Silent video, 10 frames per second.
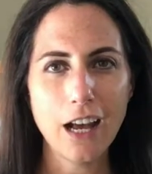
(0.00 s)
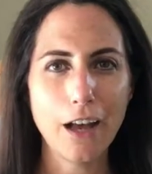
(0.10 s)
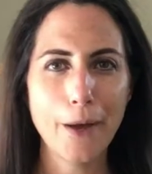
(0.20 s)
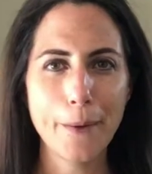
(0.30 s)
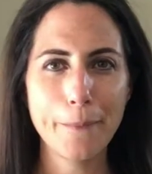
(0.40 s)

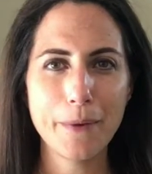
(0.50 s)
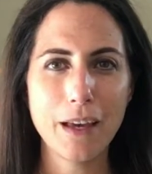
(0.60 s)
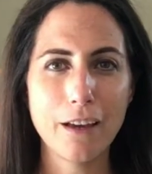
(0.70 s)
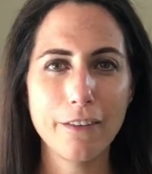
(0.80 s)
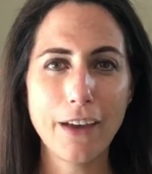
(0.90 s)

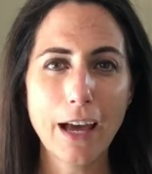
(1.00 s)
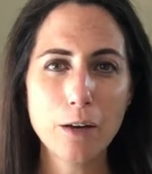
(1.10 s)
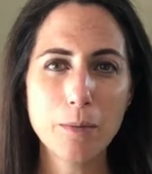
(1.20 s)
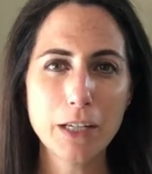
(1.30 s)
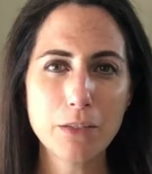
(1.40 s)
of
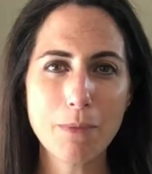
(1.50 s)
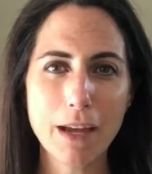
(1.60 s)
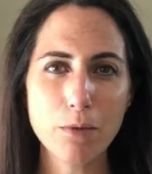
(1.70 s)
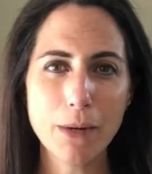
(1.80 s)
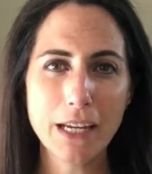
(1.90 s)
how much
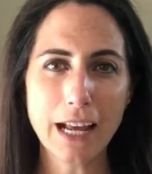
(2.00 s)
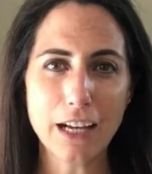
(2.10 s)
my weight